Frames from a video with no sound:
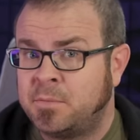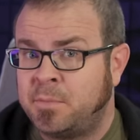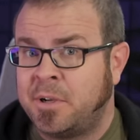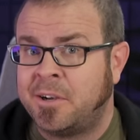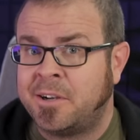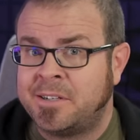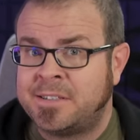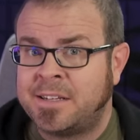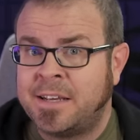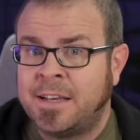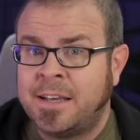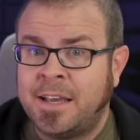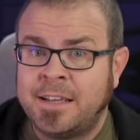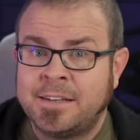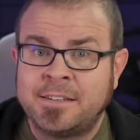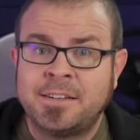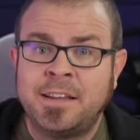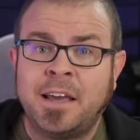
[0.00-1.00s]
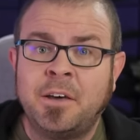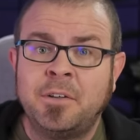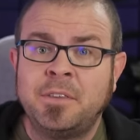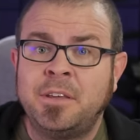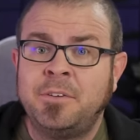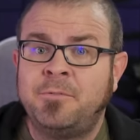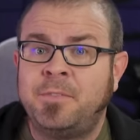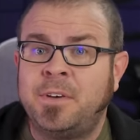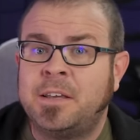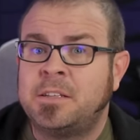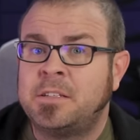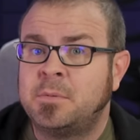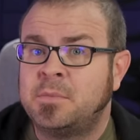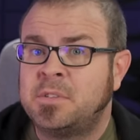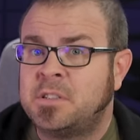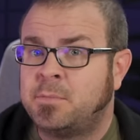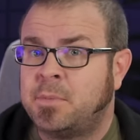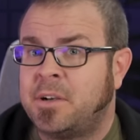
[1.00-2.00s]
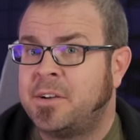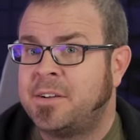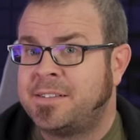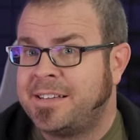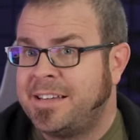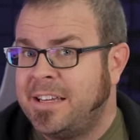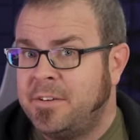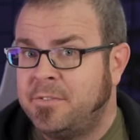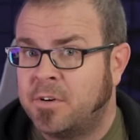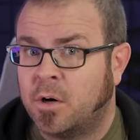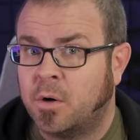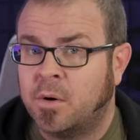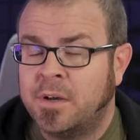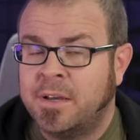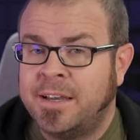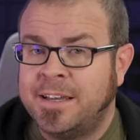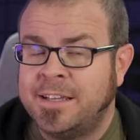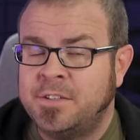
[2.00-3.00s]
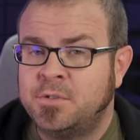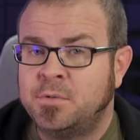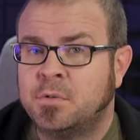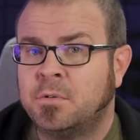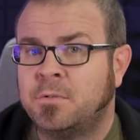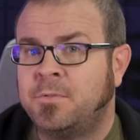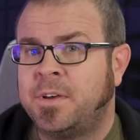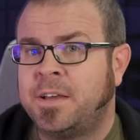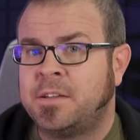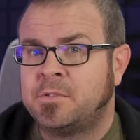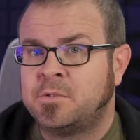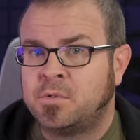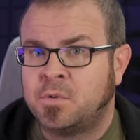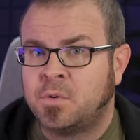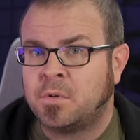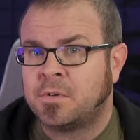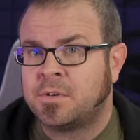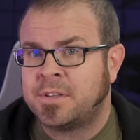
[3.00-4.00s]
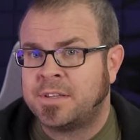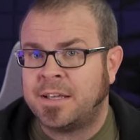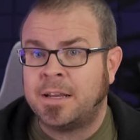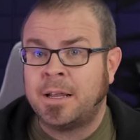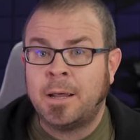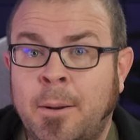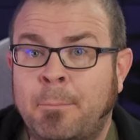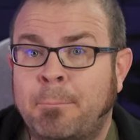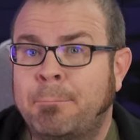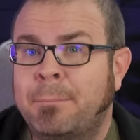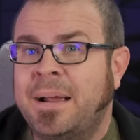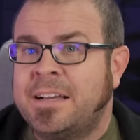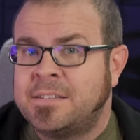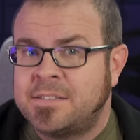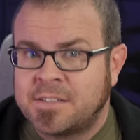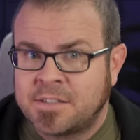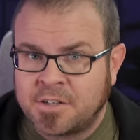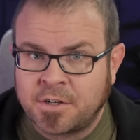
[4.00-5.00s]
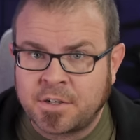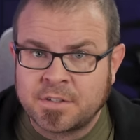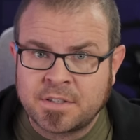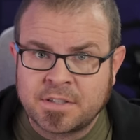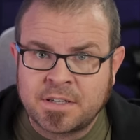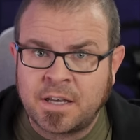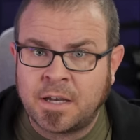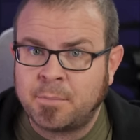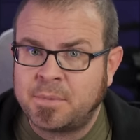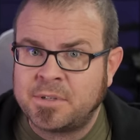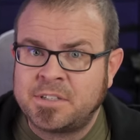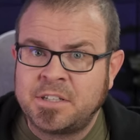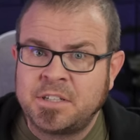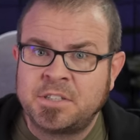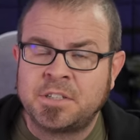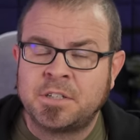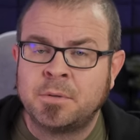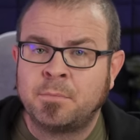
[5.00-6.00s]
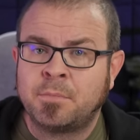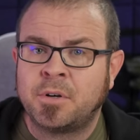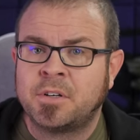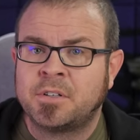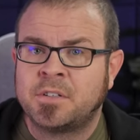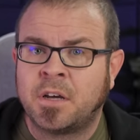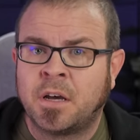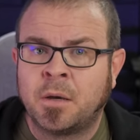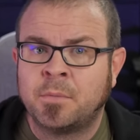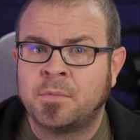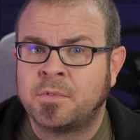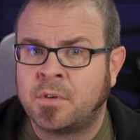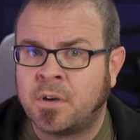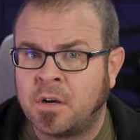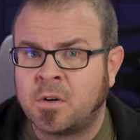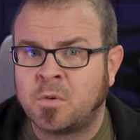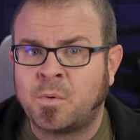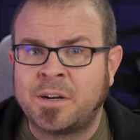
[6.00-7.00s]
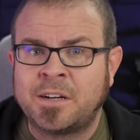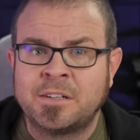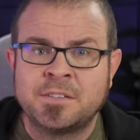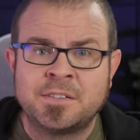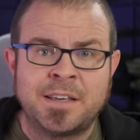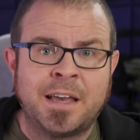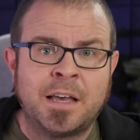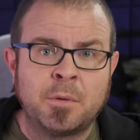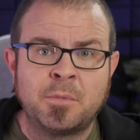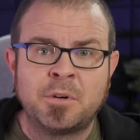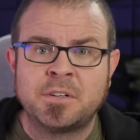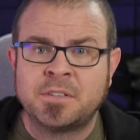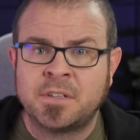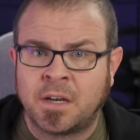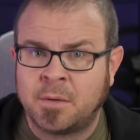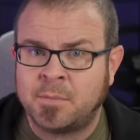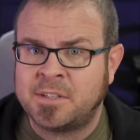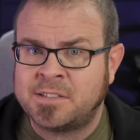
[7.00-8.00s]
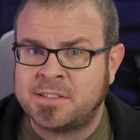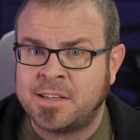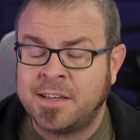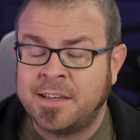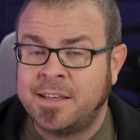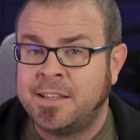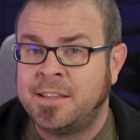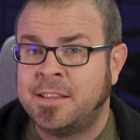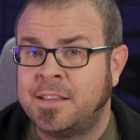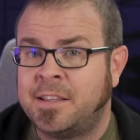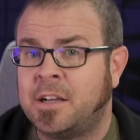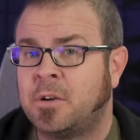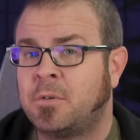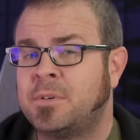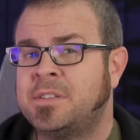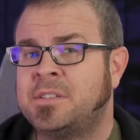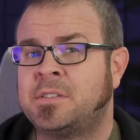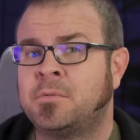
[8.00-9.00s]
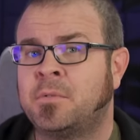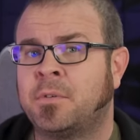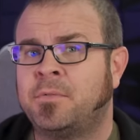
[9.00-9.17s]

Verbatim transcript: Spirit, and now the Phantom Spirit EVO, a dual-fan cooler that massacred the competition per Tom's Hardware's Albert Thomas in their recent